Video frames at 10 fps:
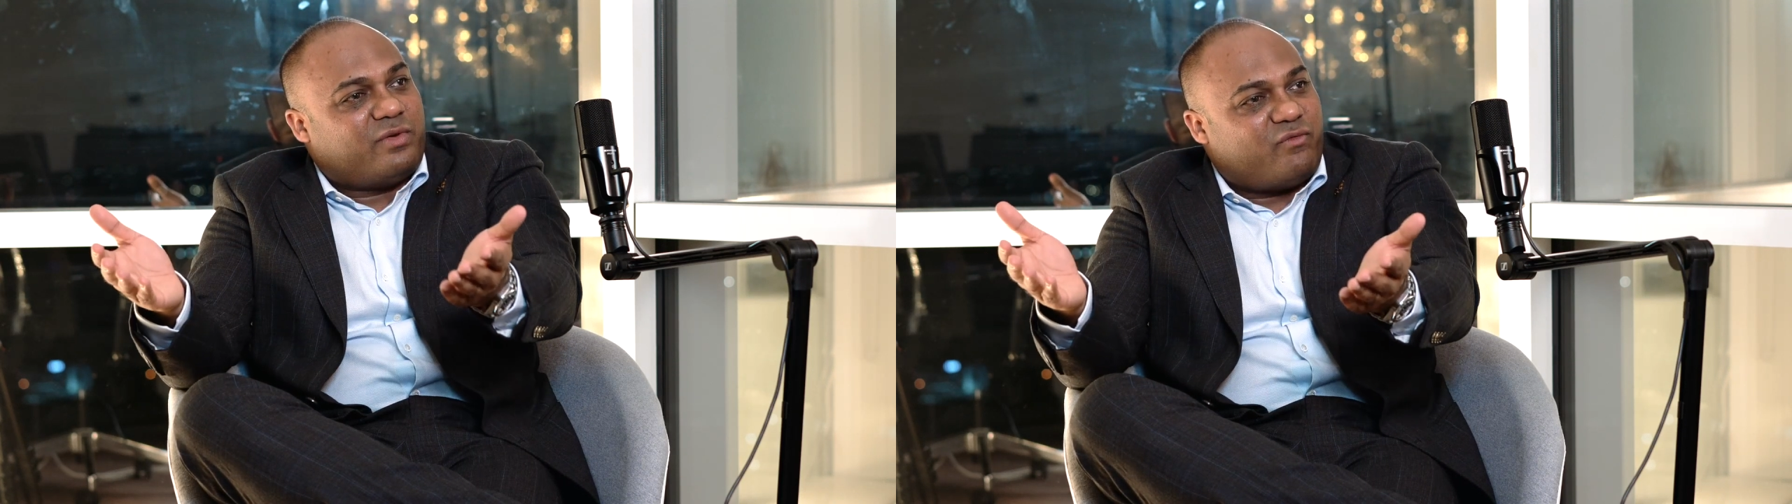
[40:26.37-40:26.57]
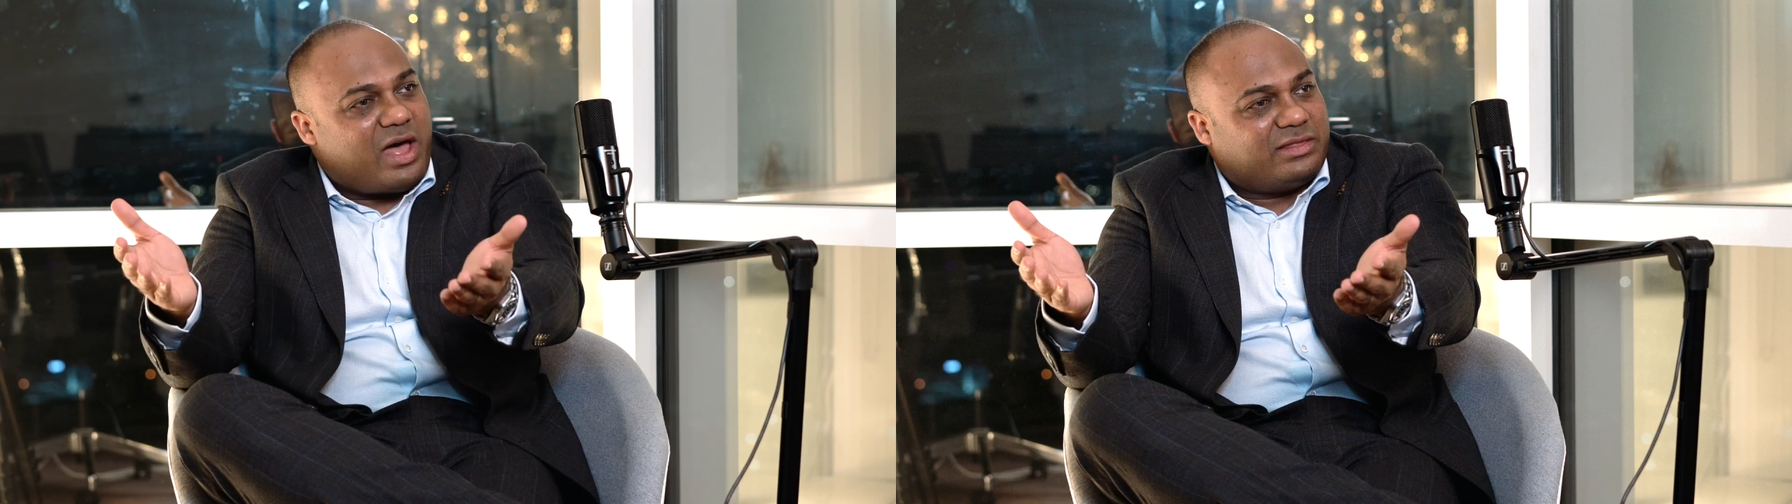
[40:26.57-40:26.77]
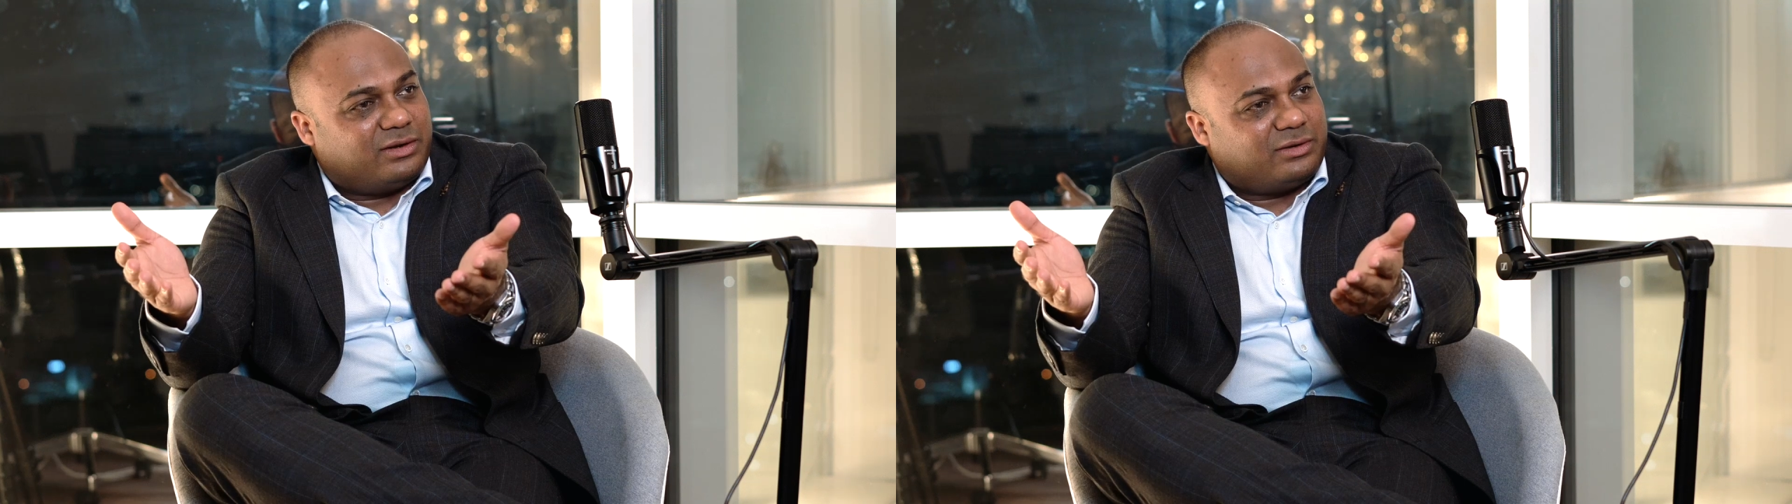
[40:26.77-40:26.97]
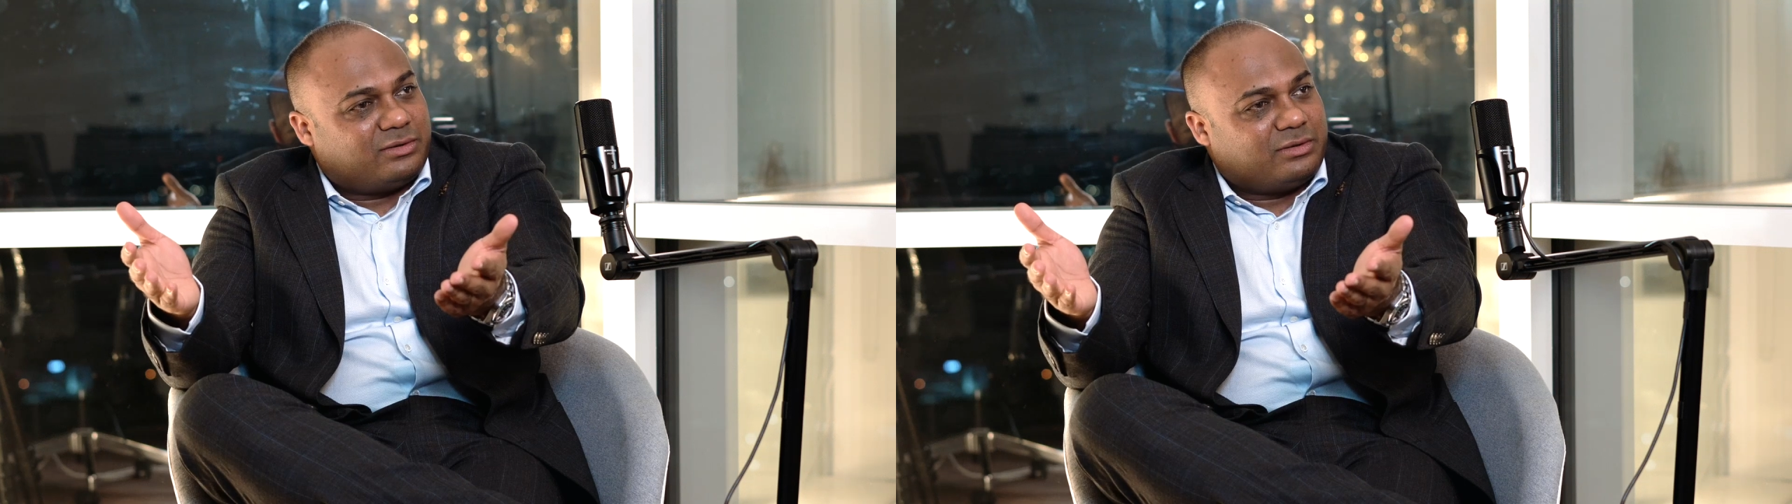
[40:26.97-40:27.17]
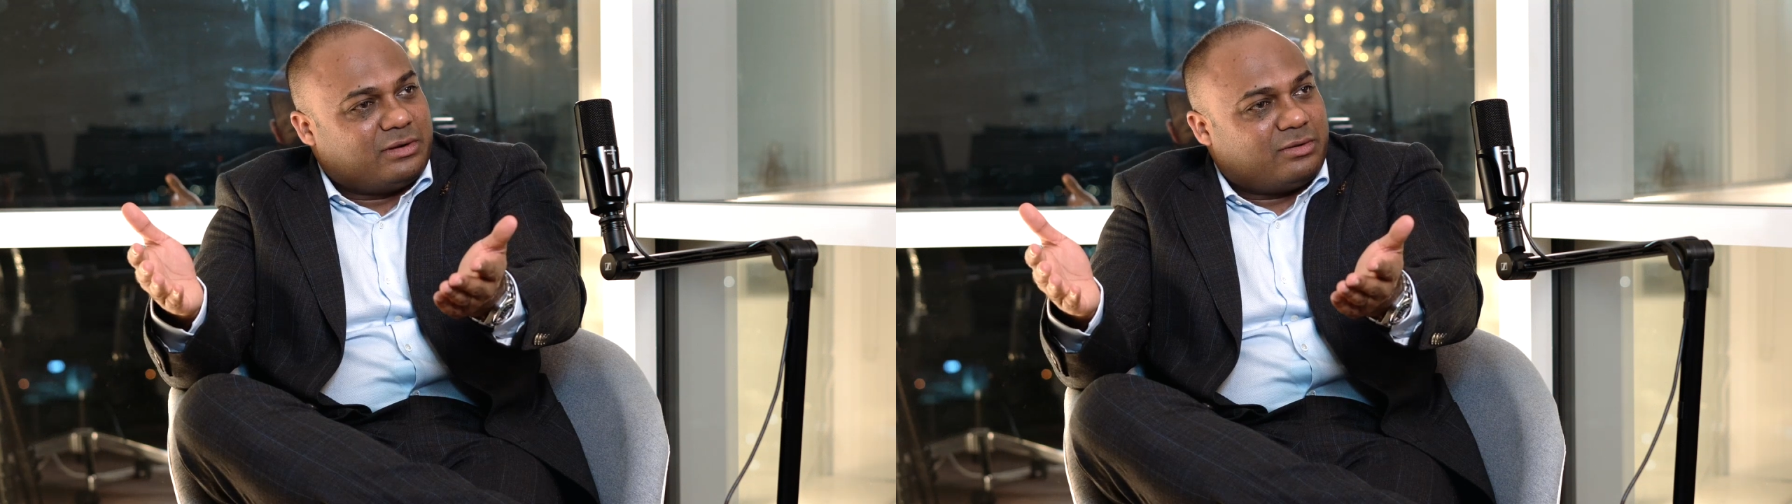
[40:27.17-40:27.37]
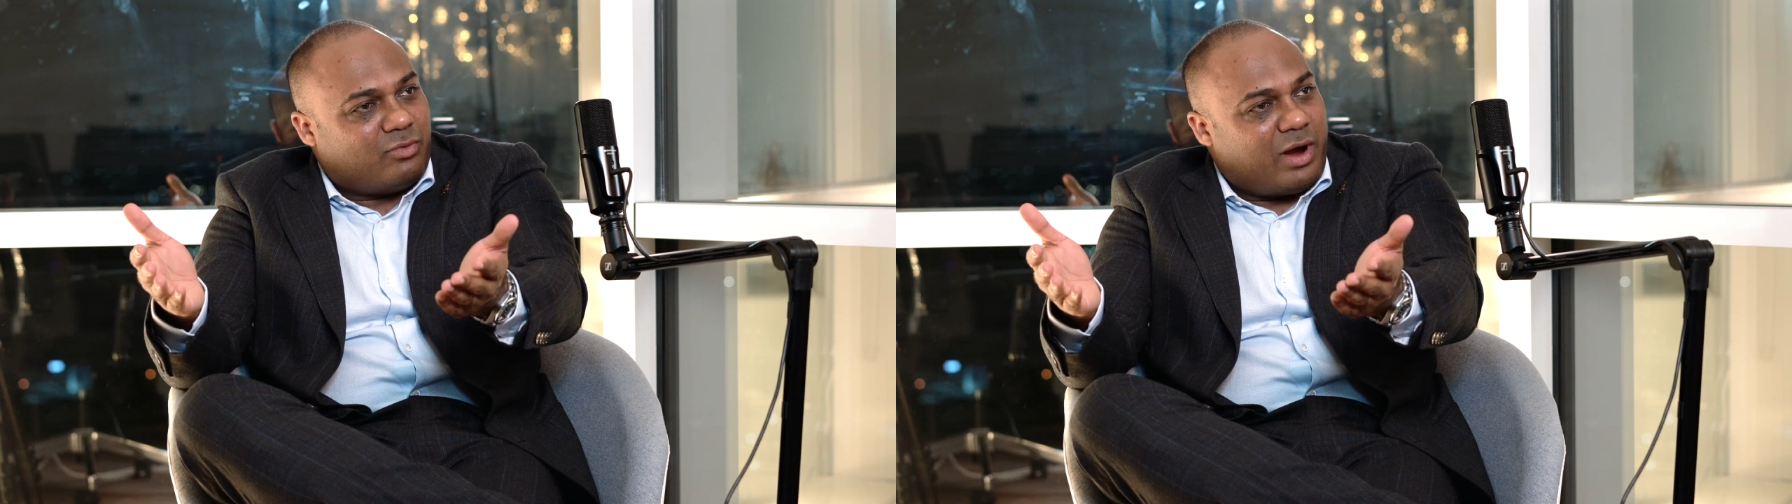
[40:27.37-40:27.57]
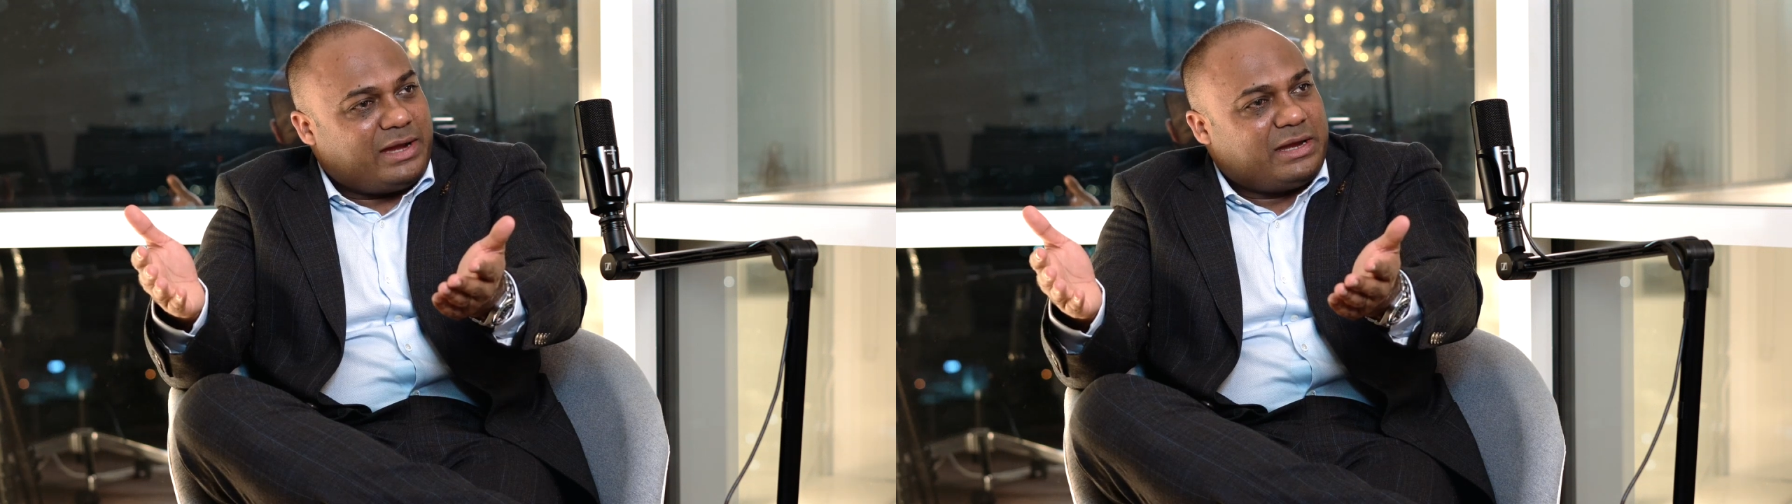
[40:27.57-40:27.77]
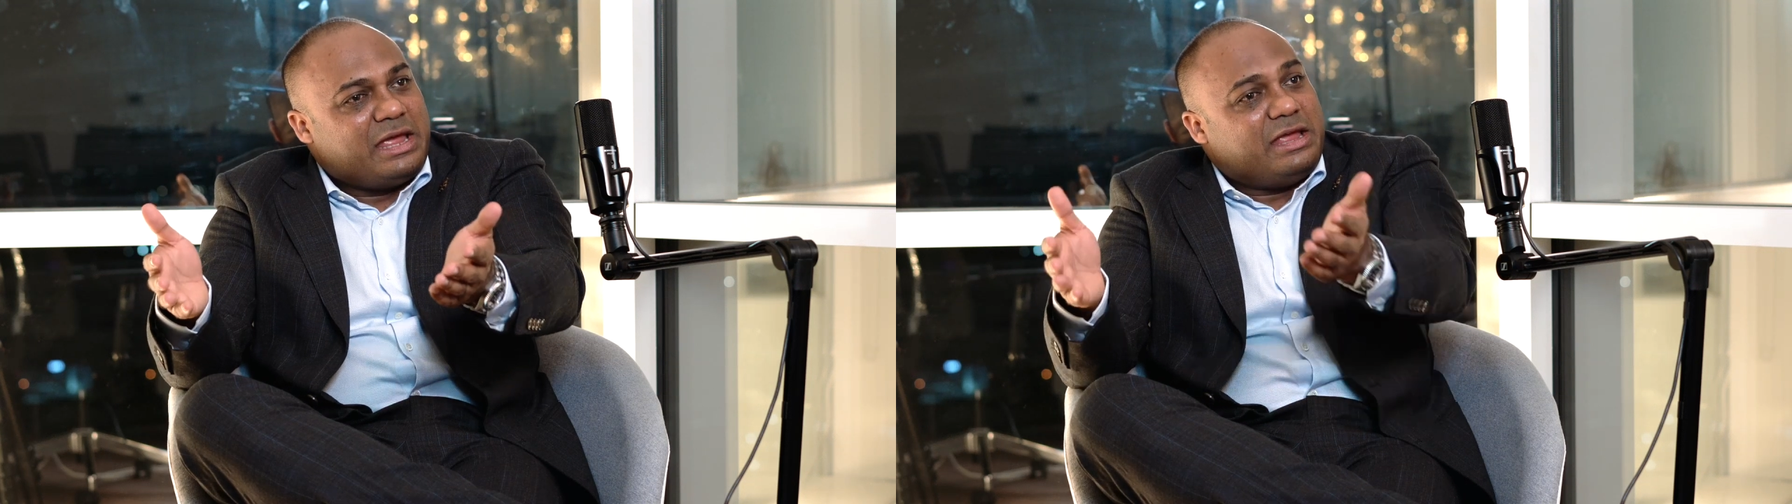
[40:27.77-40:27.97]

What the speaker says: the father, right?